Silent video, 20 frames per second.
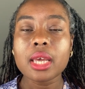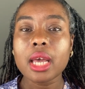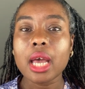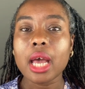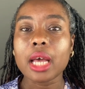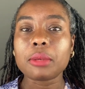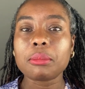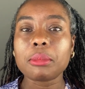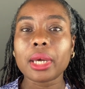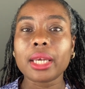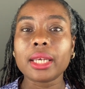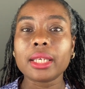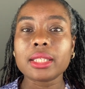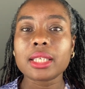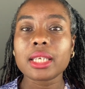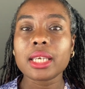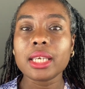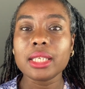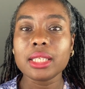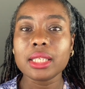and might
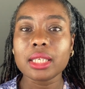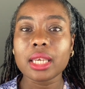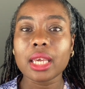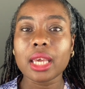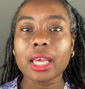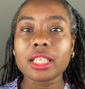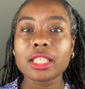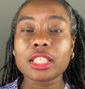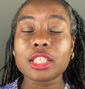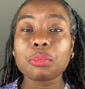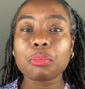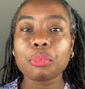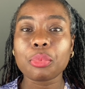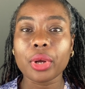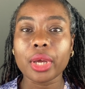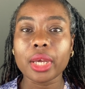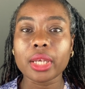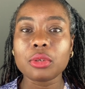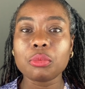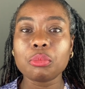indicate
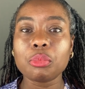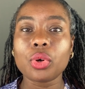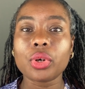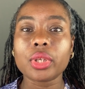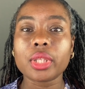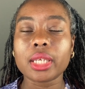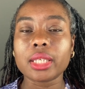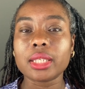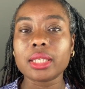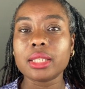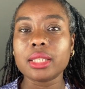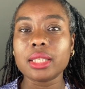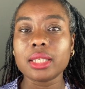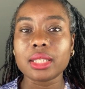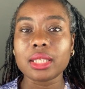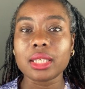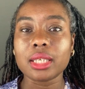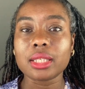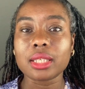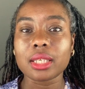spread more than the
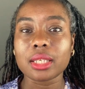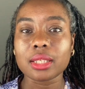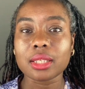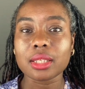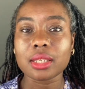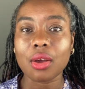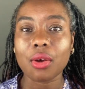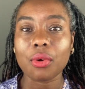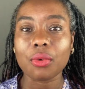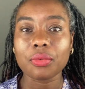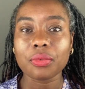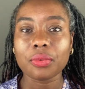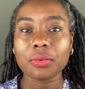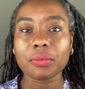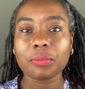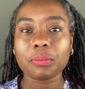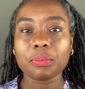disease itself.